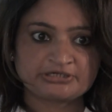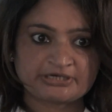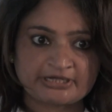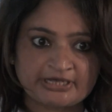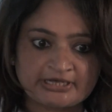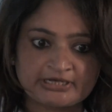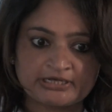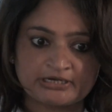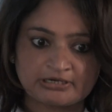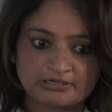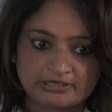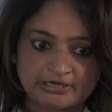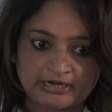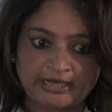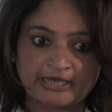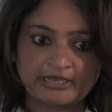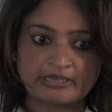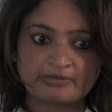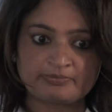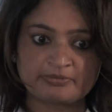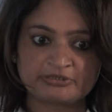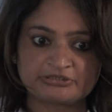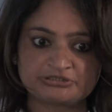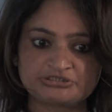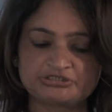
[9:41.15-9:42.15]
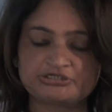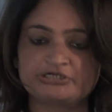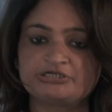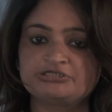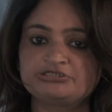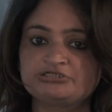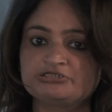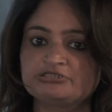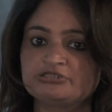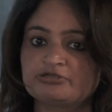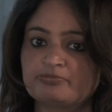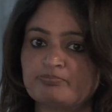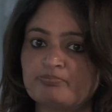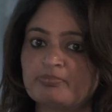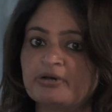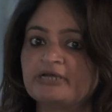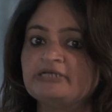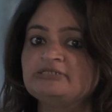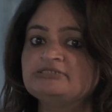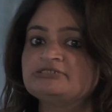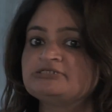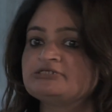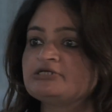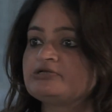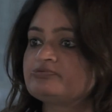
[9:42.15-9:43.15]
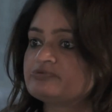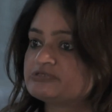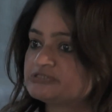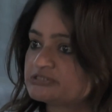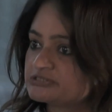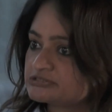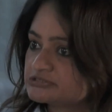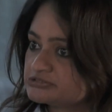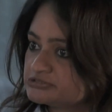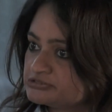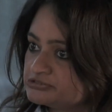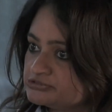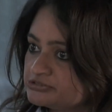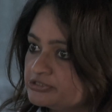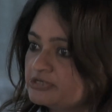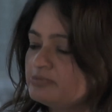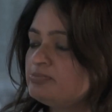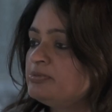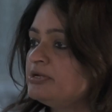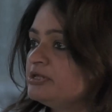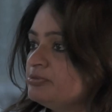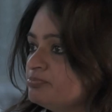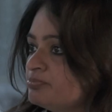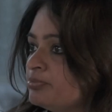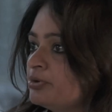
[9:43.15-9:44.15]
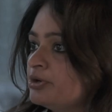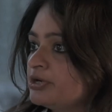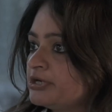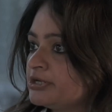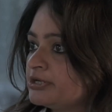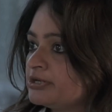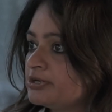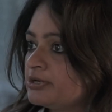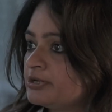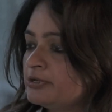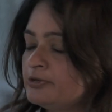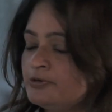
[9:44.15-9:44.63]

taking time and changing the mindset was extremely important.